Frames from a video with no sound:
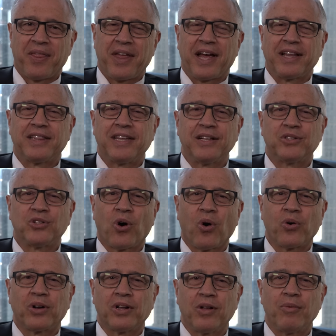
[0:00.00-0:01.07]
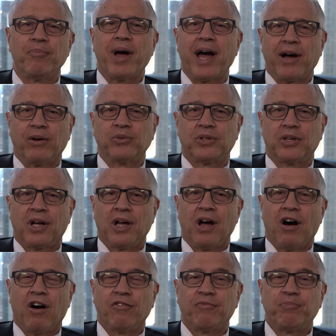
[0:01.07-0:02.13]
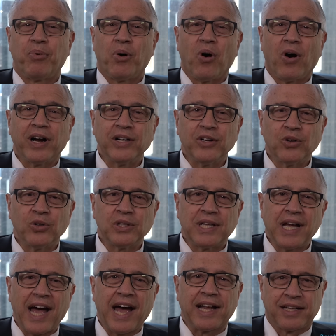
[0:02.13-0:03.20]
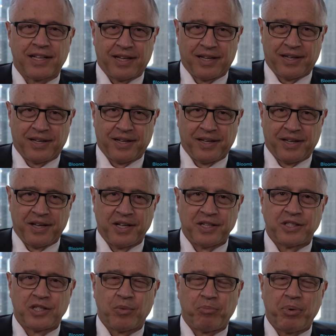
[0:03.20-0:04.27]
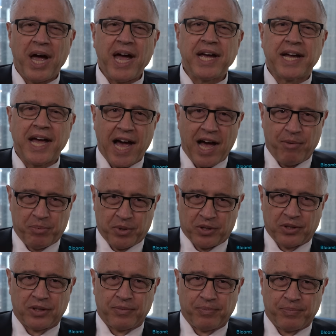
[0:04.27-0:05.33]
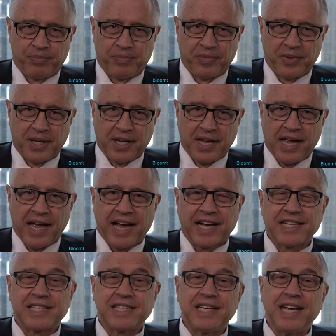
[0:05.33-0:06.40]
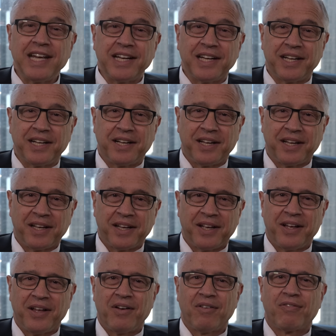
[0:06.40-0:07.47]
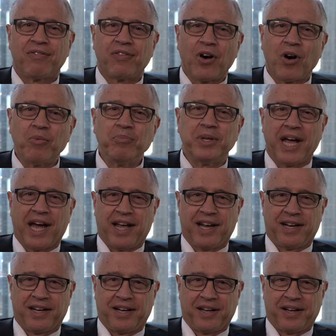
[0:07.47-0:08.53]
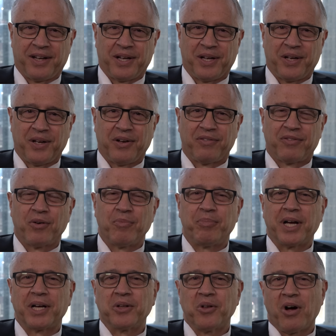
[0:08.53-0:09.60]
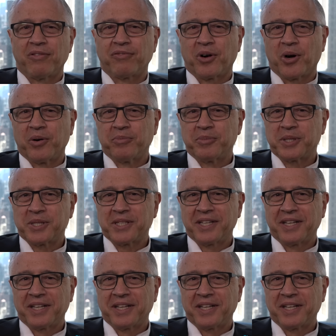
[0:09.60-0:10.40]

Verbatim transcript: that the total amount of partner debt to pay capital exceeded firm debt for big law firms.